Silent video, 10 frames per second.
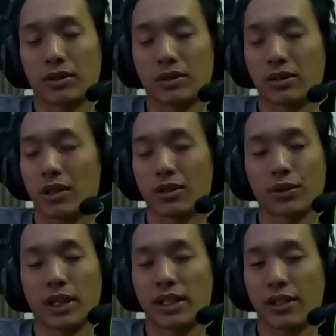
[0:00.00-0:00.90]
Don't do day
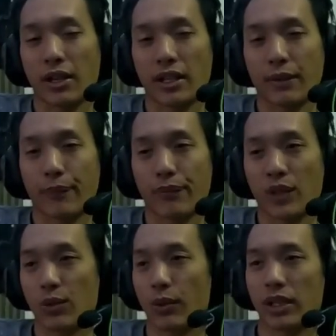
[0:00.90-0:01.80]
trading,
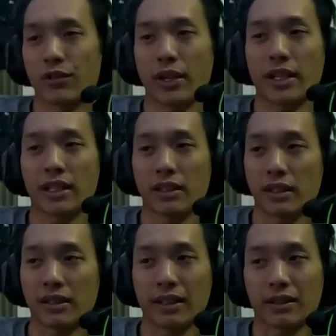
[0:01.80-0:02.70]
swing trading, anything.